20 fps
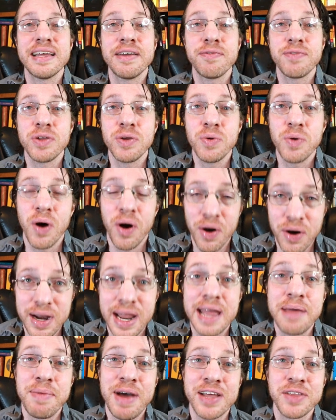if you are
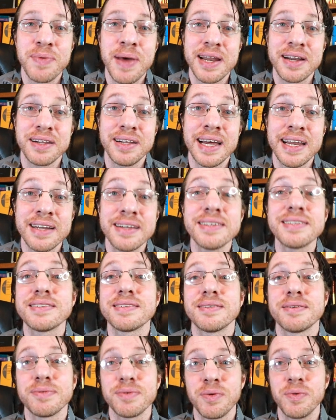a mathematical
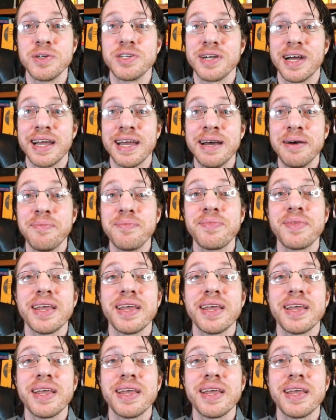analyst, which I am,